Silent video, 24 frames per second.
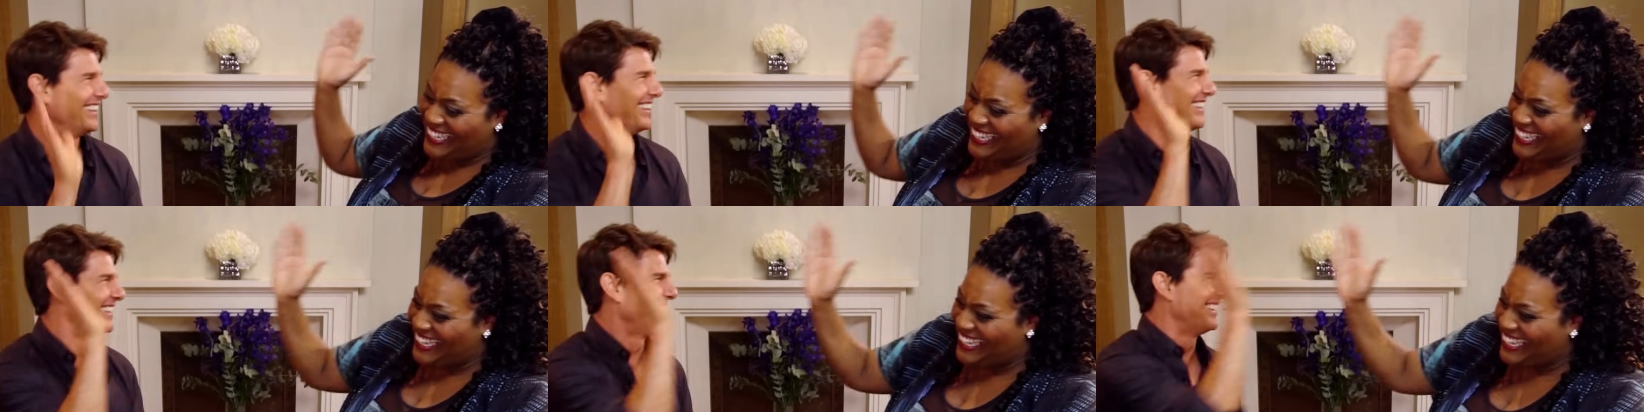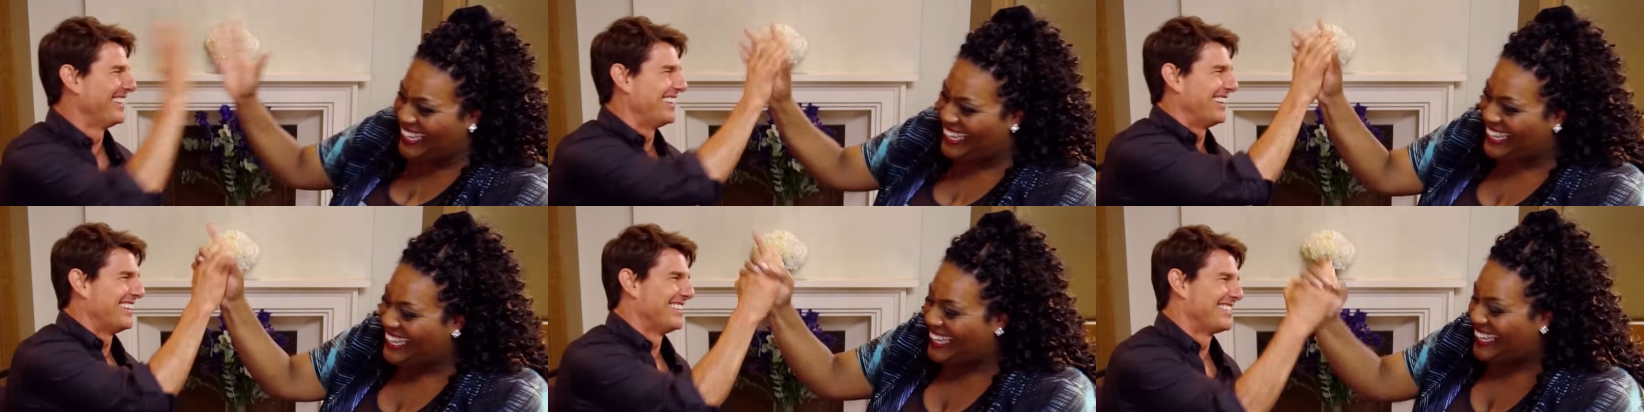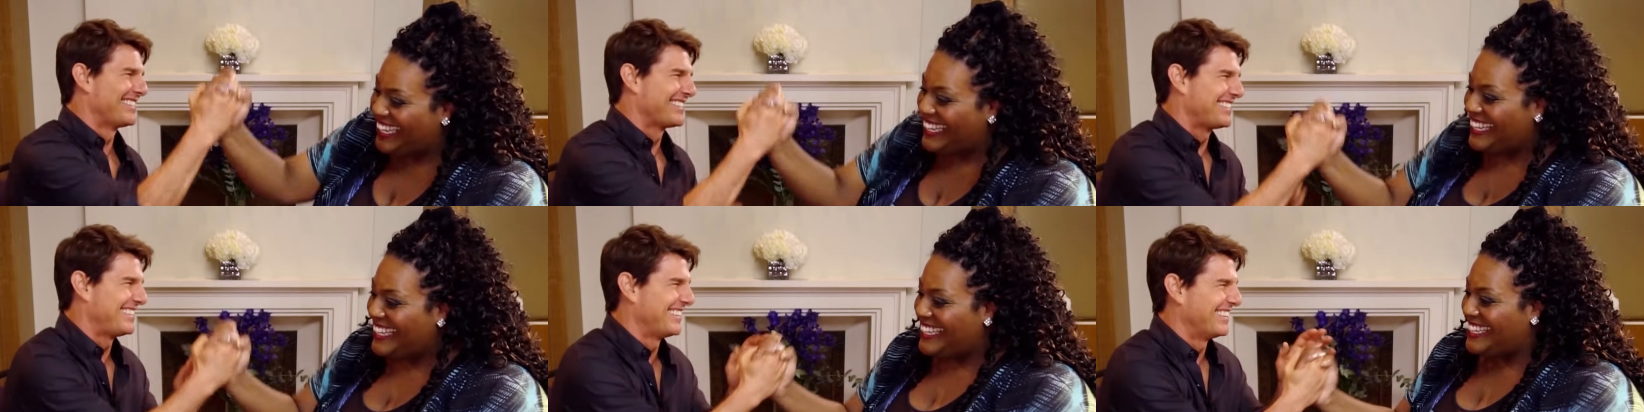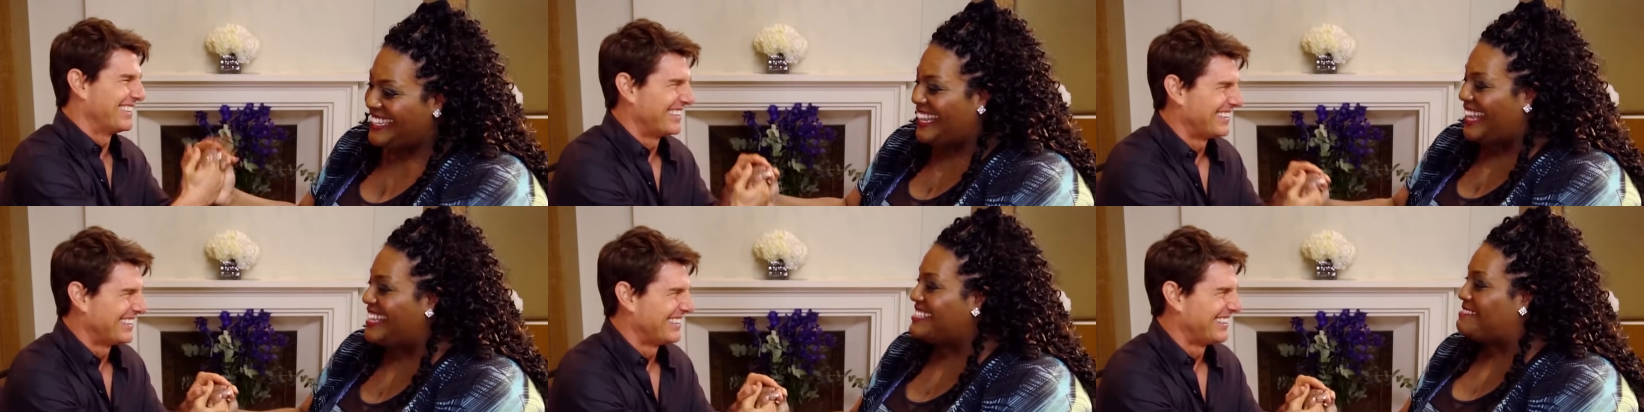Speaker 1: and scene.
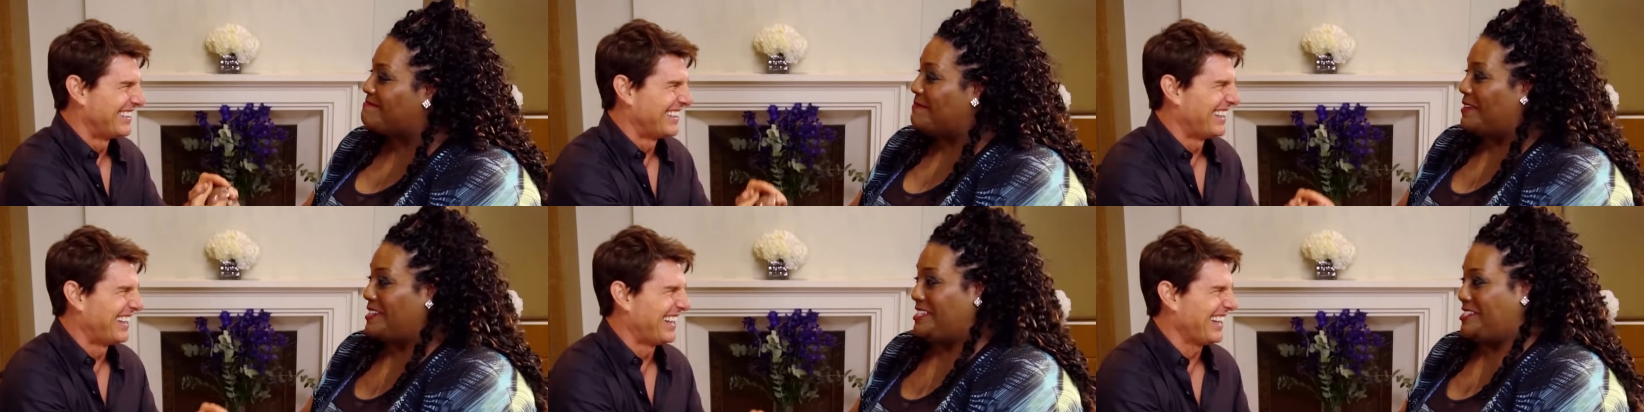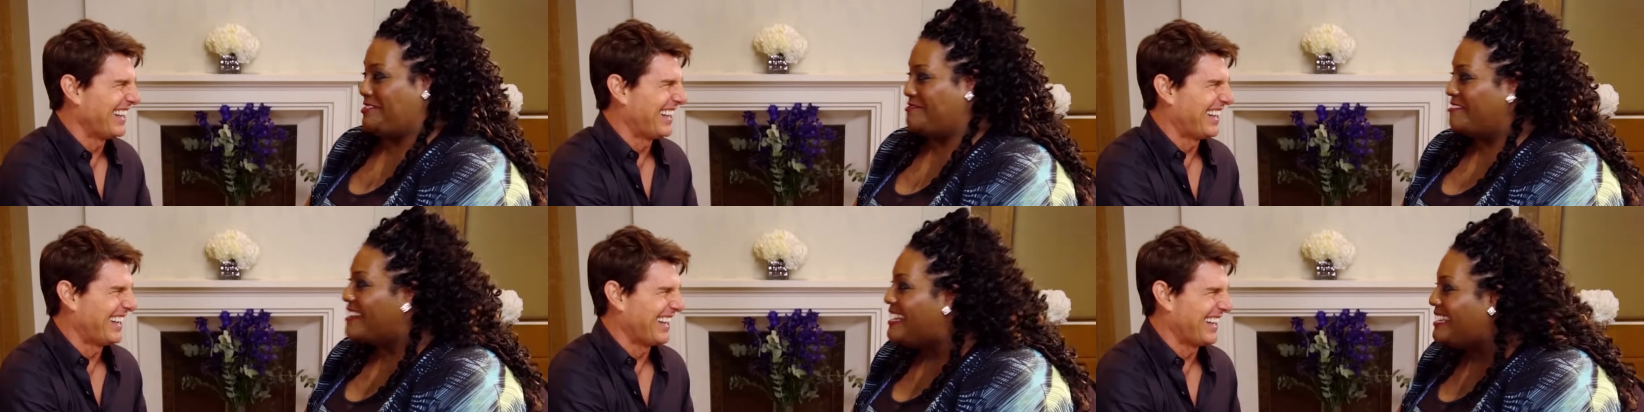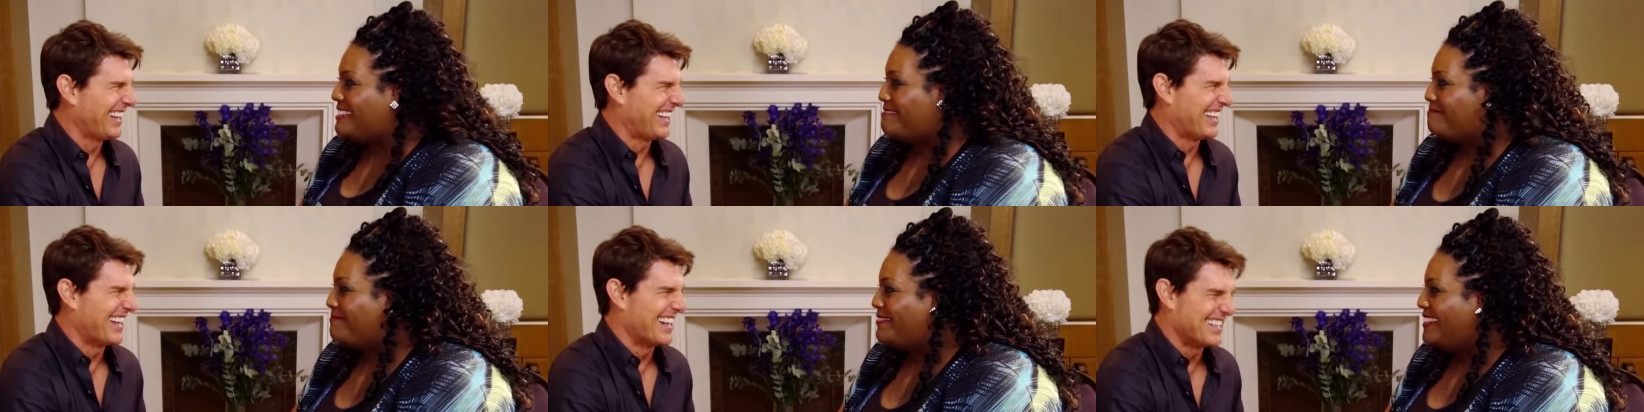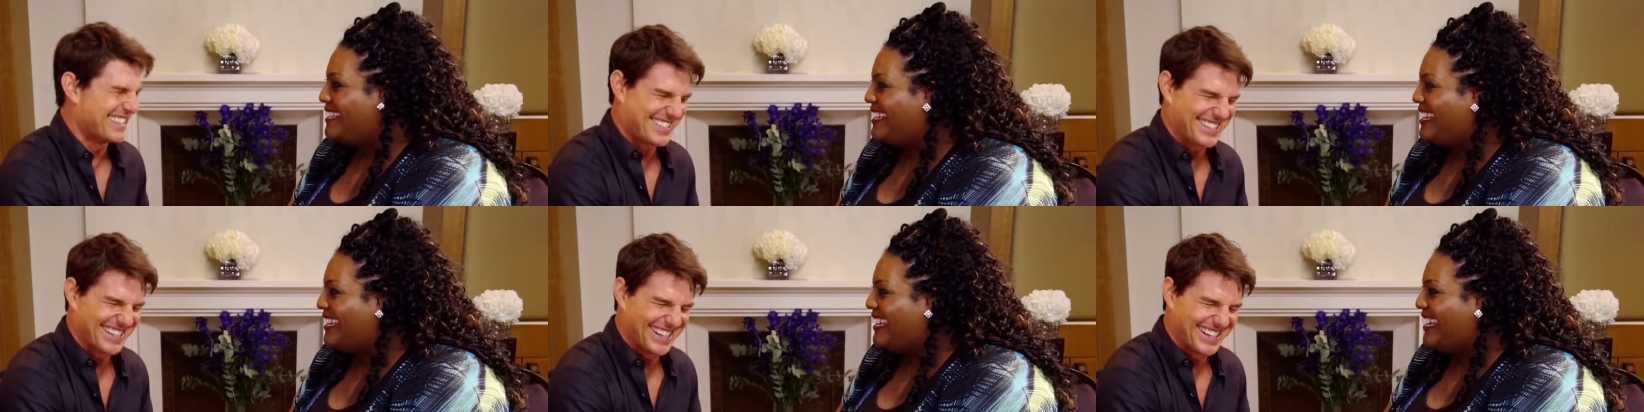That's my dream.
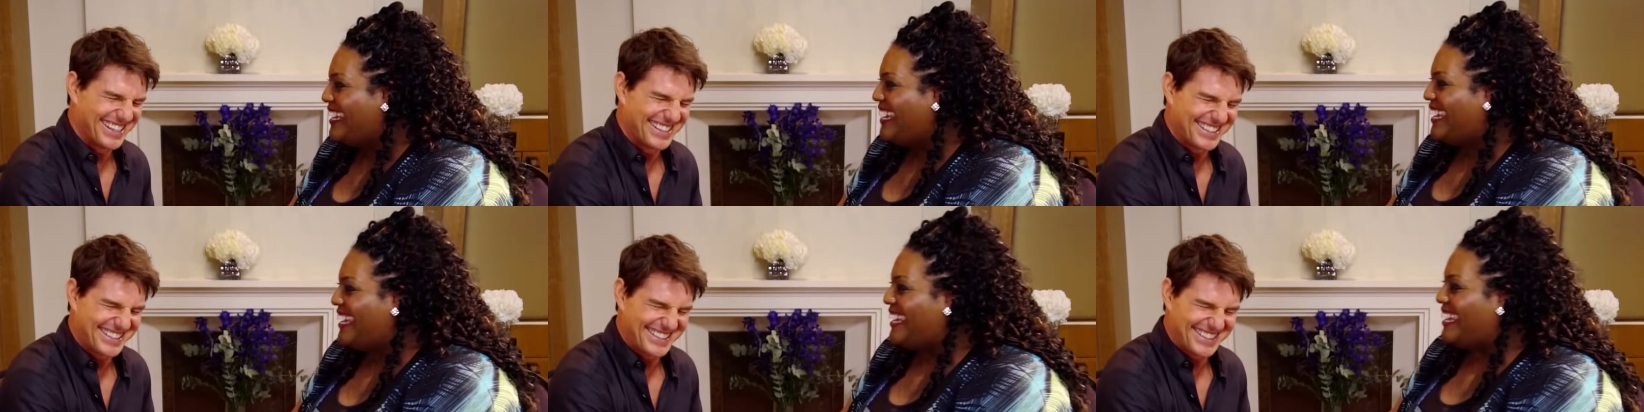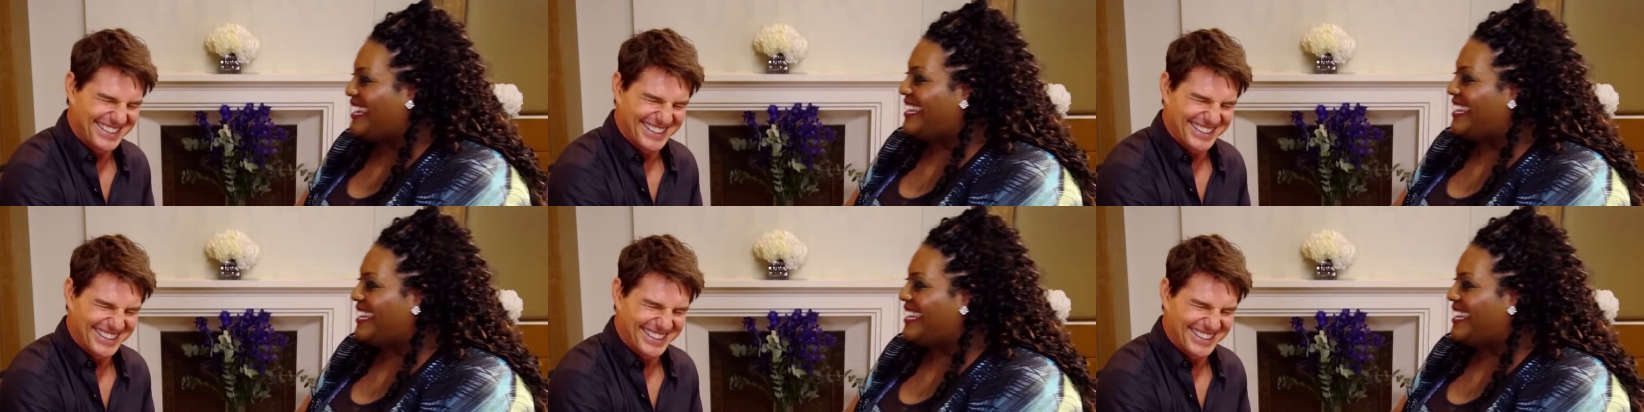That's it.